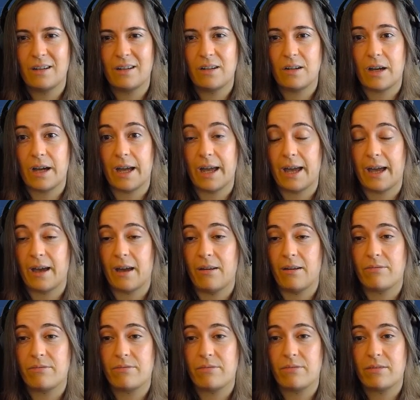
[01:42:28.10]
I have.
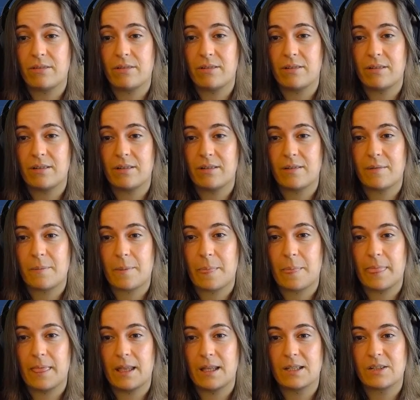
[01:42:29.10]

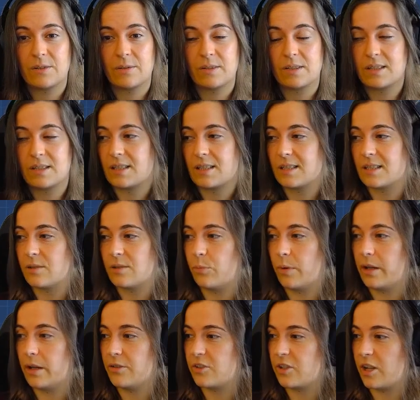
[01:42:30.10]
So it's just the
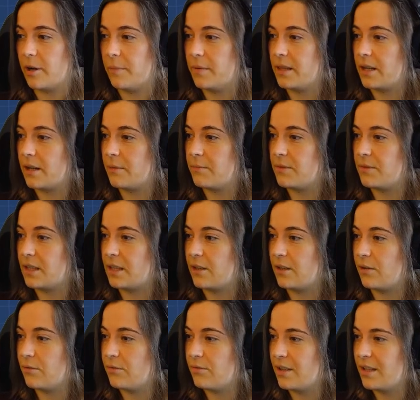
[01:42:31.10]
whale charmer that I'm thinking
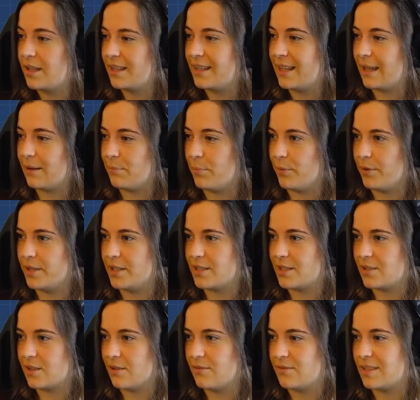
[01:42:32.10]
of. That boy
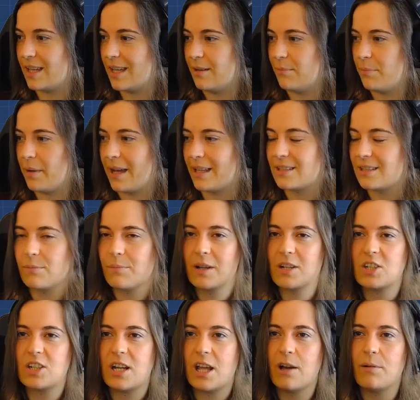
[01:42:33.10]
deserves head pats.
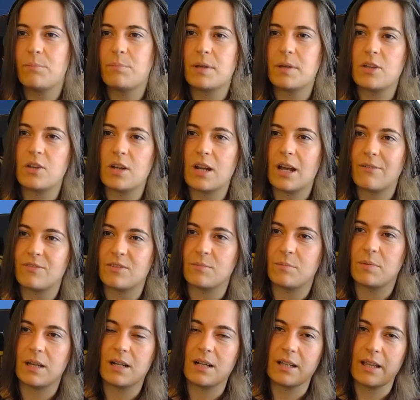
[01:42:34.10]
Imagine how big you'd have to
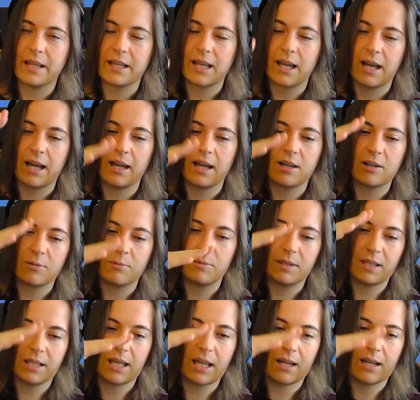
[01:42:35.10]
be to like
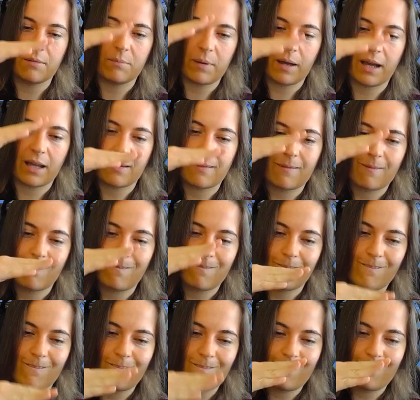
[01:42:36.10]
adequately head pat
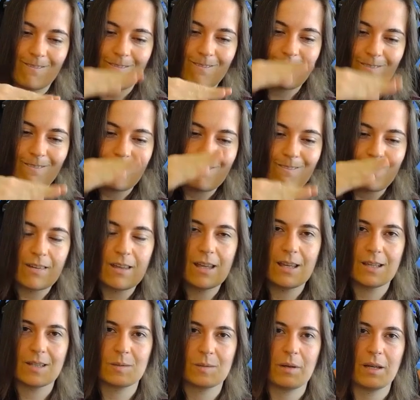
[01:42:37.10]
a
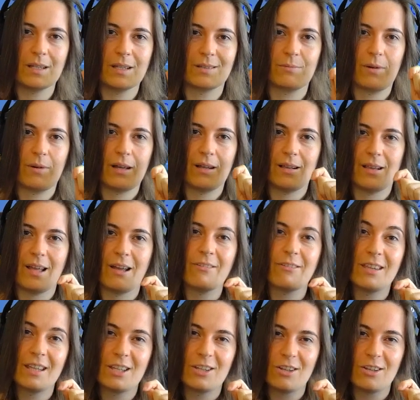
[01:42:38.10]
space whale. I
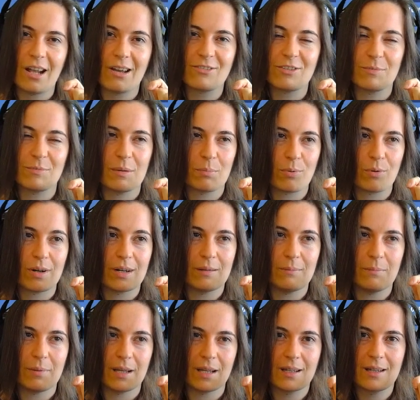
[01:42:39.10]
think you'd have to be pretty
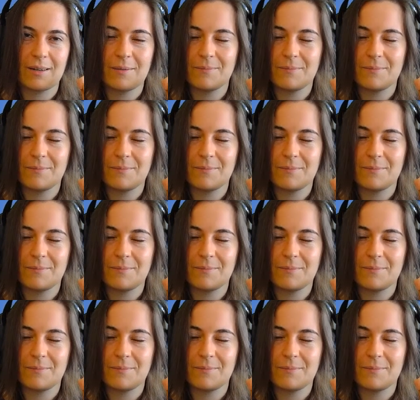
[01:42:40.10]
big.